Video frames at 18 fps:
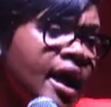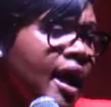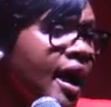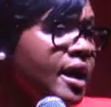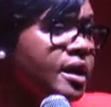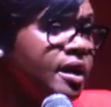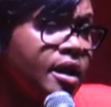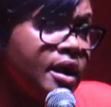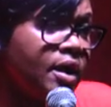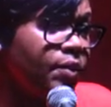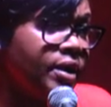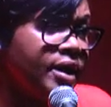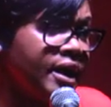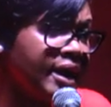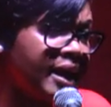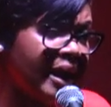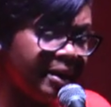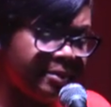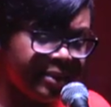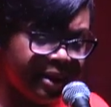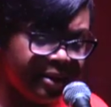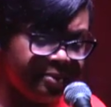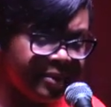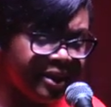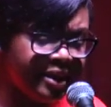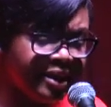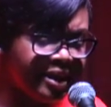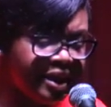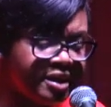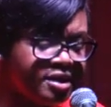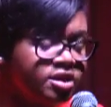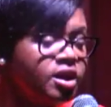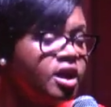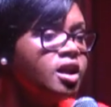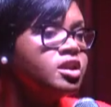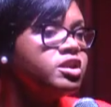Another one of Kamla
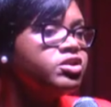Minions